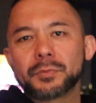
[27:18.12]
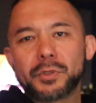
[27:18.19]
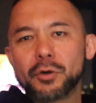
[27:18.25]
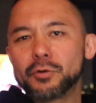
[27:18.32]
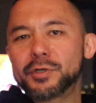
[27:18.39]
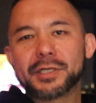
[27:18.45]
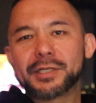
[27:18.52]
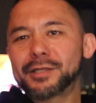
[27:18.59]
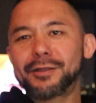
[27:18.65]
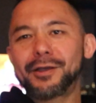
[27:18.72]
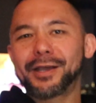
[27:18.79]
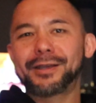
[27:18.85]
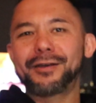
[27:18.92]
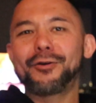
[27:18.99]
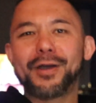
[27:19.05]
don't just
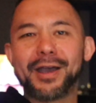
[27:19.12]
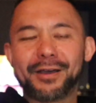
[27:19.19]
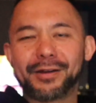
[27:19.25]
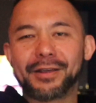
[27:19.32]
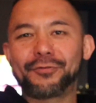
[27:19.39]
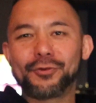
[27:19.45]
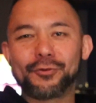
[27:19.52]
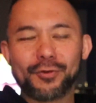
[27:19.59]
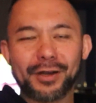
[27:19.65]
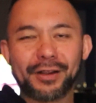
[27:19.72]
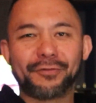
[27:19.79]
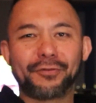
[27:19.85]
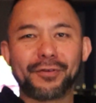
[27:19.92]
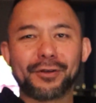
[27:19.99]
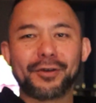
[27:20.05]
like go out. If you
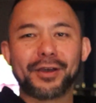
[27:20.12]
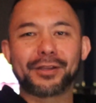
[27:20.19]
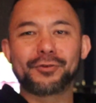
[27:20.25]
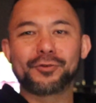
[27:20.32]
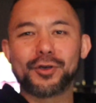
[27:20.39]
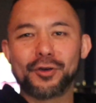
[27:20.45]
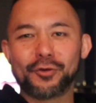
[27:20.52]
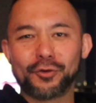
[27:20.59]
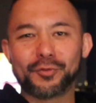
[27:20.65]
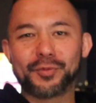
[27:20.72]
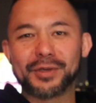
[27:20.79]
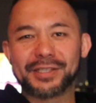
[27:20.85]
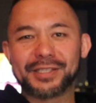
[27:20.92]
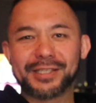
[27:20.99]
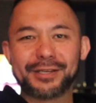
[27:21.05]
really feel like you're going to
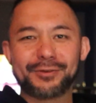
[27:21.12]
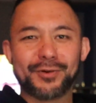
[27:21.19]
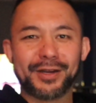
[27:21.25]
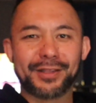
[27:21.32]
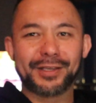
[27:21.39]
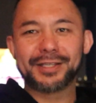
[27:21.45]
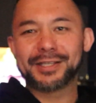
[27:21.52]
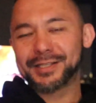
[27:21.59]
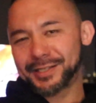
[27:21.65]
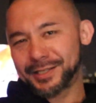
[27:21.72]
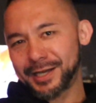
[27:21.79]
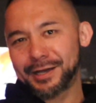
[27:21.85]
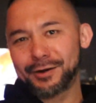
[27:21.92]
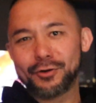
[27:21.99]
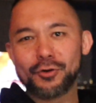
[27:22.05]
be sick or anything, just
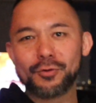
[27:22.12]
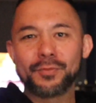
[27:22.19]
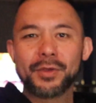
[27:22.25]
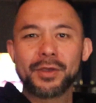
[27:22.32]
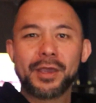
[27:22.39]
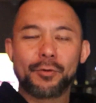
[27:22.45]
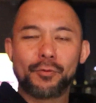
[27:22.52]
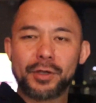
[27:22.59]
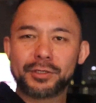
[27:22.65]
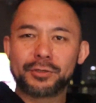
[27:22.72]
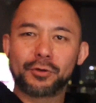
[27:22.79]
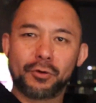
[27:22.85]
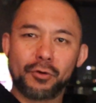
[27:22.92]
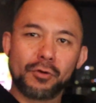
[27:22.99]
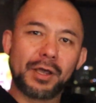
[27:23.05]
stay at home. Once
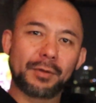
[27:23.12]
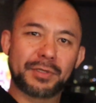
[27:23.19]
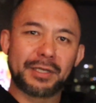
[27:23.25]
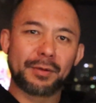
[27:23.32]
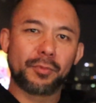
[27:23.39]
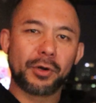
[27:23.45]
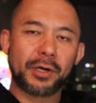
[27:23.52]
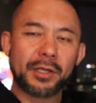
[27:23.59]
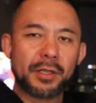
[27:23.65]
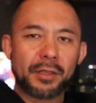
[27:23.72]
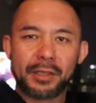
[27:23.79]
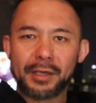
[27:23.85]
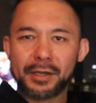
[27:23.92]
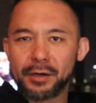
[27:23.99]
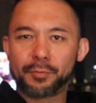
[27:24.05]
you call up somebody,
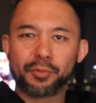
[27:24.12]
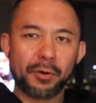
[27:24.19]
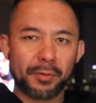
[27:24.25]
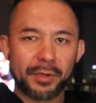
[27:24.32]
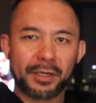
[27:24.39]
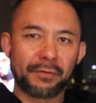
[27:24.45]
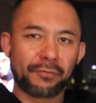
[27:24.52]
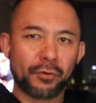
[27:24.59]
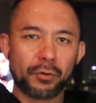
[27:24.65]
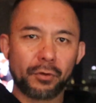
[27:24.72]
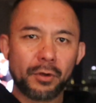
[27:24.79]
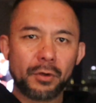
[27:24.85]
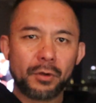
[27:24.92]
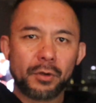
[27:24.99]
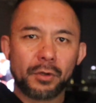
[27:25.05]
they're going to probably give
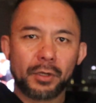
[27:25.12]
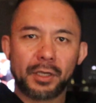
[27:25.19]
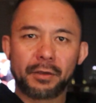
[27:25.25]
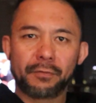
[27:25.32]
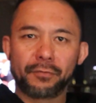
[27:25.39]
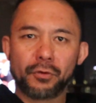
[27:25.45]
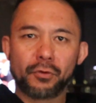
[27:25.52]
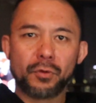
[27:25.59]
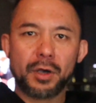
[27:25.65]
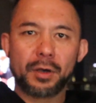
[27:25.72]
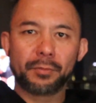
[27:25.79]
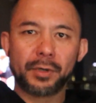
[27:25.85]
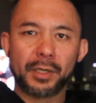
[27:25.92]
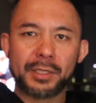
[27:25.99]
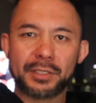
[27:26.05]
you
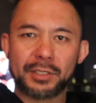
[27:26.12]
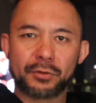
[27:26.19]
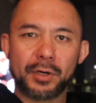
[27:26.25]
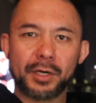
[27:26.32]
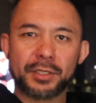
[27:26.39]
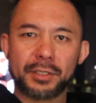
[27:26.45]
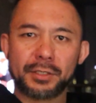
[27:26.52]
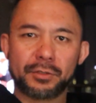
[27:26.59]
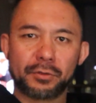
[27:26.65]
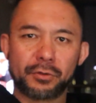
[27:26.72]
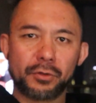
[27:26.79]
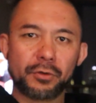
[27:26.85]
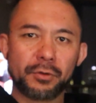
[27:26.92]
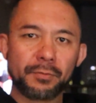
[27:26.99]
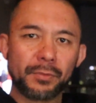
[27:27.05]
the instructions
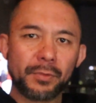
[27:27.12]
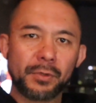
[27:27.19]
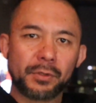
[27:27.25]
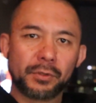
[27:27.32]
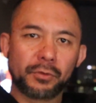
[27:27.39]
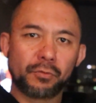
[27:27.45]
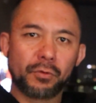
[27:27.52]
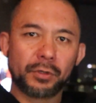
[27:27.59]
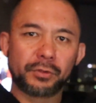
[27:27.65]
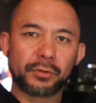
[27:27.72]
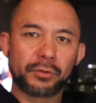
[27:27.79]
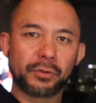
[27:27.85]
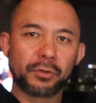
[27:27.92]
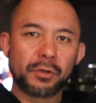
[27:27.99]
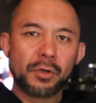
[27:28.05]
to what to
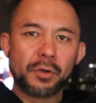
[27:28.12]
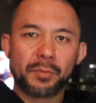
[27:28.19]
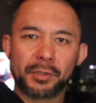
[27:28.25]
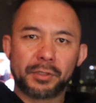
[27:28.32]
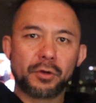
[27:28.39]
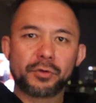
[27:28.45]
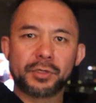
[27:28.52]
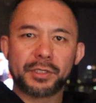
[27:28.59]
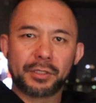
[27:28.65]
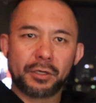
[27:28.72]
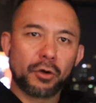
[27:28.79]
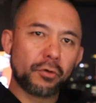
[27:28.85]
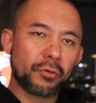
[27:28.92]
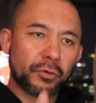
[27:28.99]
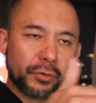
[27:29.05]
do. But don't just
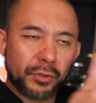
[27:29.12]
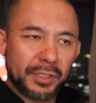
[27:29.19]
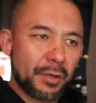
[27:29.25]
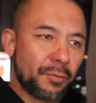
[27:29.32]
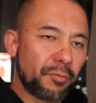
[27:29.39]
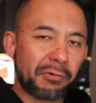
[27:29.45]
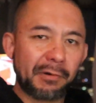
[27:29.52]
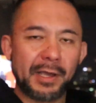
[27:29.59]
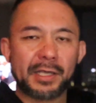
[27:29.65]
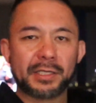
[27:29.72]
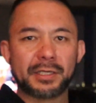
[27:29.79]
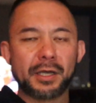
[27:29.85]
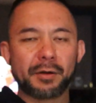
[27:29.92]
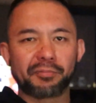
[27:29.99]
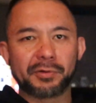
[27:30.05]
go to some
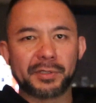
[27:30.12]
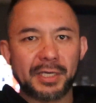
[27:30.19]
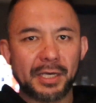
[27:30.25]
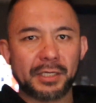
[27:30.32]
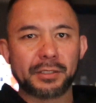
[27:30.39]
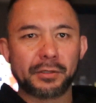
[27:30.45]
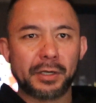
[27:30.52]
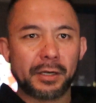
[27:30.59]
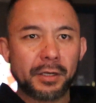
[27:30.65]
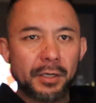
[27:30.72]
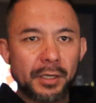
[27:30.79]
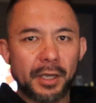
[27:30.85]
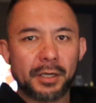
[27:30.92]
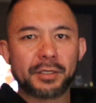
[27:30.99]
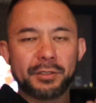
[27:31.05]
place unprotected
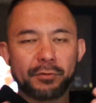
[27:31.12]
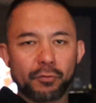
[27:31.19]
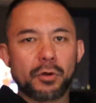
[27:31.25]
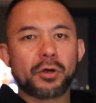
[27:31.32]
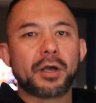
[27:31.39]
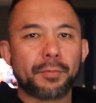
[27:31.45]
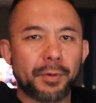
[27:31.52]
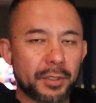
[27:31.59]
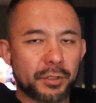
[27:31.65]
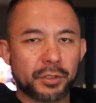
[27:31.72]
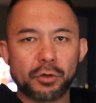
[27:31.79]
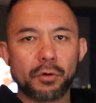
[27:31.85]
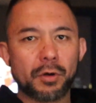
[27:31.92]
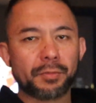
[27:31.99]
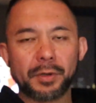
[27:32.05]
and just rock up and
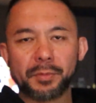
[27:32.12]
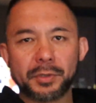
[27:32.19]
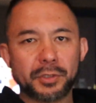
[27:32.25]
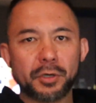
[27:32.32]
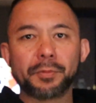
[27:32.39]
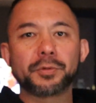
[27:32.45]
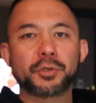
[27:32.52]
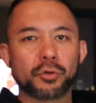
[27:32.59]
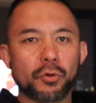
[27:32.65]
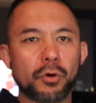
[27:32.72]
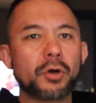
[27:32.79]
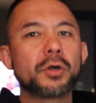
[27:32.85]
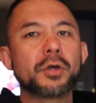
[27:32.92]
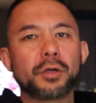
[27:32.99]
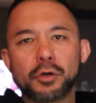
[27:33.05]
show up there, because I'm
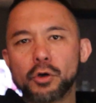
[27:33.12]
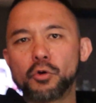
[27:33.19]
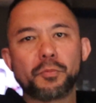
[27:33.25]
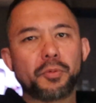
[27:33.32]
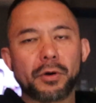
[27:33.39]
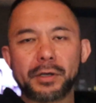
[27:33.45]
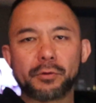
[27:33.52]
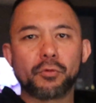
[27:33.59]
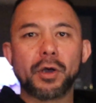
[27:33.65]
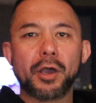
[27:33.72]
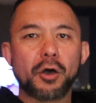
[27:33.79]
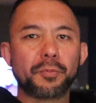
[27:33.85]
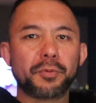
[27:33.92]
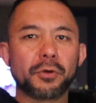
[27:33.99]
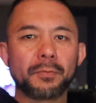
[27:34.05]
sure nobody will
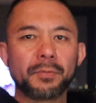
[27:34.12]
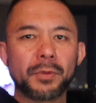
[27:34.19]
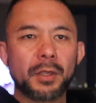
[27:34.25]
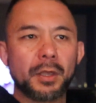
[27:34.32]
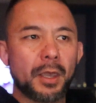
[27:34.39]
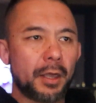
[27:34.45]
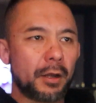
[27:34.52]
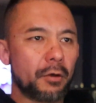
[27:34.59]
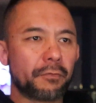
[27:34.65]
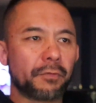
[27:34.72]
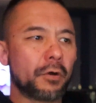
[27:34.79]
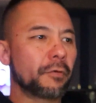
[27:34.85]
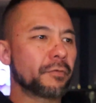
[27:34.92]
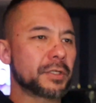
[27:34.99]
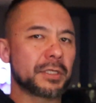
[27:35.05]
help you. And
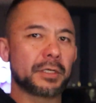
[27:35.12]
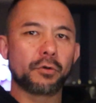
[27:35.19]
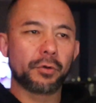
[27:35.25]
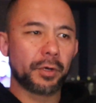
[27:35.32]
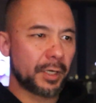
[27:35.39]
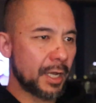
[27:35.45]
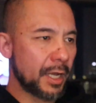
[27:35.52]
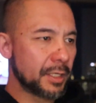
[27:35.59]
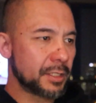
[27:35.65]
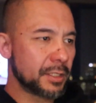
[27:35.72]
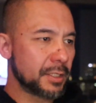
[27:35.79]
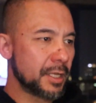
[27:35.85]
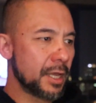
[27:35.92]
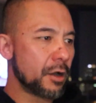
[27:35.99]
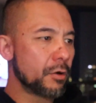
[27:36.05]
obviously all the
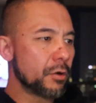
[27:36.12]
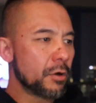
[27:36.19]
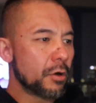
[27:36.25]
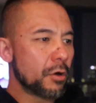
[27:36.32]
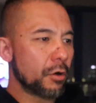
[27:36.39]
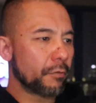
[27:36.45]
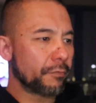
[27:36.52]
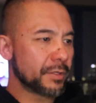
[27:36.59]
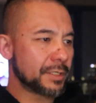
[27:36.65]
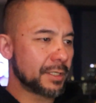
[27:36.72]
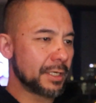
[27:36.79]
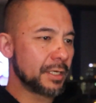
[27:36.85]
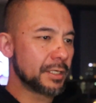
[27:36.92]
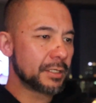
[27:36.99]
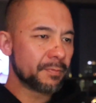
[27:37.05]
cases now
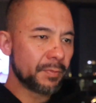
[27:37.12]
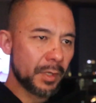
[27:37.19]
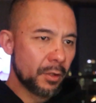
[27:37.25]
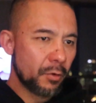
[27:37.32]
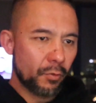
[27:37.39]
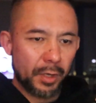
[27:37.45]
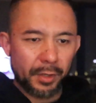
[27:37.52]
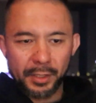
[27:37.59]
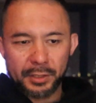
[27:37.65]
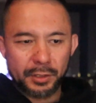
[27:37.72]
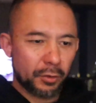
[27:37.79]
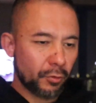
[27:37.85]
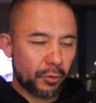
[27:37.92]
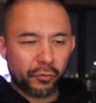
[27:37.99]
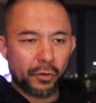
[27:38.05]
overseas where
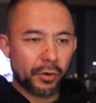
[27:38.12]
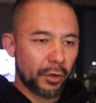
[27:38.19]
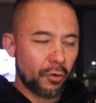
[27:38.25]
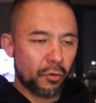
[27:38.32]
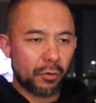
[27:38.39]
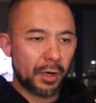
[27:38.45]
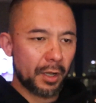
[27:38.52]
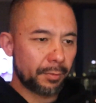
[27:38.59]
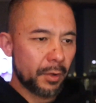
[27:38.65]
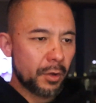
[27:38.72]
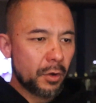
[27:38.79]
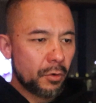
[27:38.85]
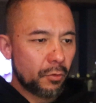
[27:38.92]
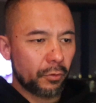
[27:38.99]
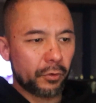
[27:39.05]
you trying to call up
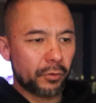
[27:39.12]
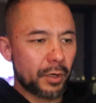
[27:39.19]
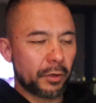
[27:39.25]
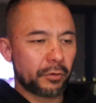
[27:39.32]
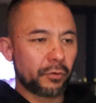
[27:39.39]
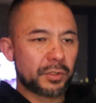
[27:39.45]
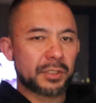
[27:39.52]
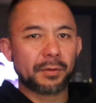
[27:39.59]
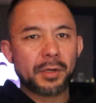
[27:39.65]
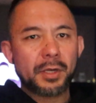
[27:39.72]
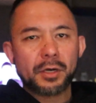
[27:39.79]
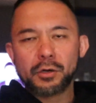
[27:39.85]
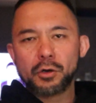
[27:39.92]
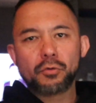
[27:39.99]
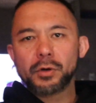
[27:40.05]
or you're going to do
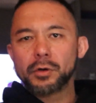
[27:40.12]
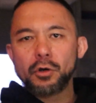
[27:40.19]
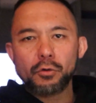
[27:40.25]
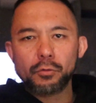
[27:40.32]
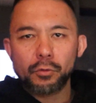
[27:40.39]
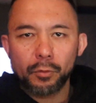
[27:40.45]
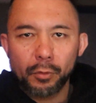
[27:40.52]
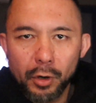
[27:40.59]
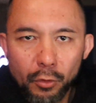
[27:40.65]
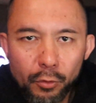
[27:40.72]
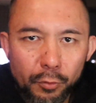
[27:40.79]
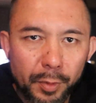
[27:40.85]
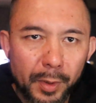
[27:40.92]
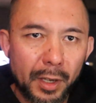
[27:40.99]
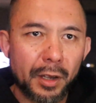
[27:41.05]
something, no
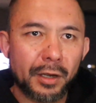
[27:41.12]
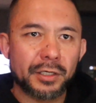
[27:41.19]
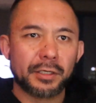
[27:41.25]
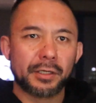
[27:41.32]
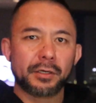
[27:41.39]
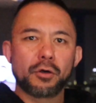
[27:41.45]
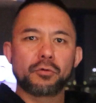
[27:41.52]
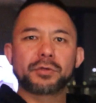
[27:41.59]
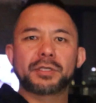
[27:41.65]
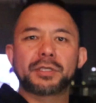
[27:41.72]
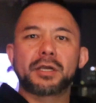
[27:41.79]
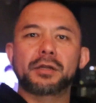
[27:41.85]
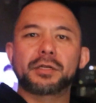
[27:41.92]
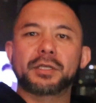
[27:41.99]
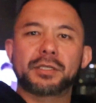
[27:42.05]
one's
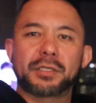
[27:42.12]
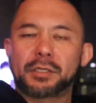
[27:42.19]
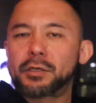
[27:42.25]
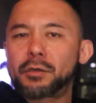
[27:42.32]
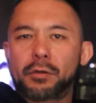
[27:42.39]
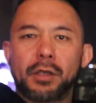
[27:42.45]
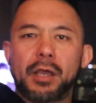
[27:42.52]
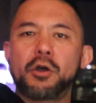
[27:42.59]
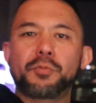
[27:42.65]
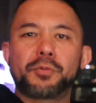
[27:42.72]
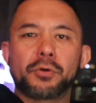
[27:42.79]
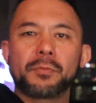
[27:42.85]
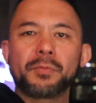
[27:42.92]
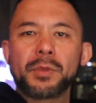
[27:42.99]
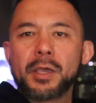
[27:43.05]
just going to just help
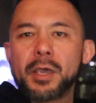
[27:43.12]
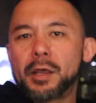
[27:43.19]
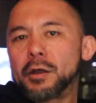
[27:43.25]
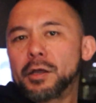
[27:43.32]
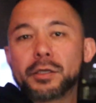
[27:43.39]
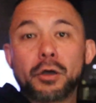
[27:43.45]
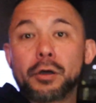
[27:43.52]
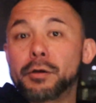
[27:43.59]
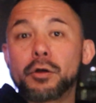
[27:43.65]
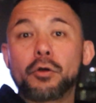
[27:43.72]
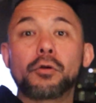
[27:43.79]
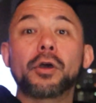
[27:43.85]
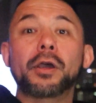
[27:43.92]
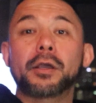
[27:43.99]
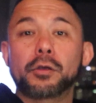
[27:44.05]
you. And I don't
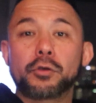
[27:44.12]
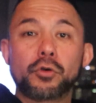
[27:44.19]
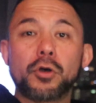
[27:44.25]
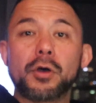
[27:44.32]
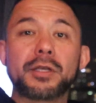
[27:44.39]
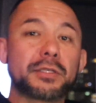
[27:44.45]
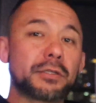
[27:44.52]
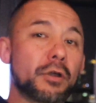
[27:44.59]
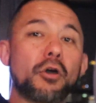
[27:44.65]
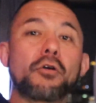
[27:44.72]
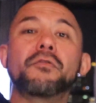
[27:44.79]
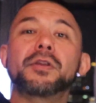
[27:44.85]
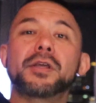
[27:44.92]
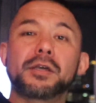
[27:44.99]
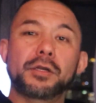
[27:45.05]
know, like you guys
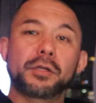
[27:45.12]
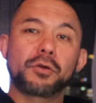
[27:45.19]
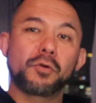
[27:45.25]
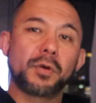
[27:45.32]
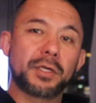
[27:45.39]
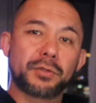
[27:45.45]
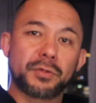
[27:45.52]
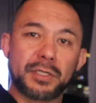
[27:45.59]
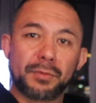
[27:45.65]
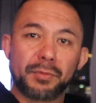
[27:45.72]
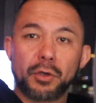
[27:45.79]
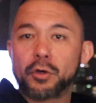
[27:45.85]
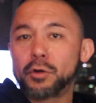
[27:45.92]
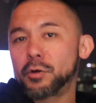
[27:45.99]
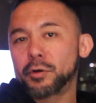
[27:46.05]
over there in the US or
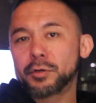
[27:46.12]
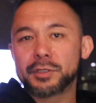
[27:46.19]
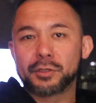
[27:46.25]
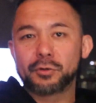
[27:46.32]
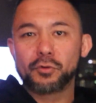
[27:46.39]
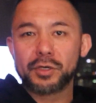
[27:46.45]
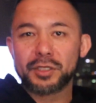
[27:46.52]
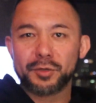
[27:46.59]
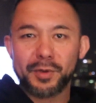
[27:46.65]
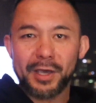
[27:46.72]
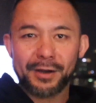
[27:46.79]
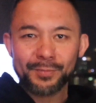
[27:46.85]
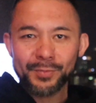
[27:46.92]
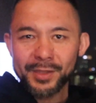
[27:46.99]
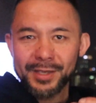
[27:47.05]
something, I heard a lot of stories
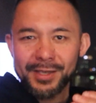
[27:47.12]
about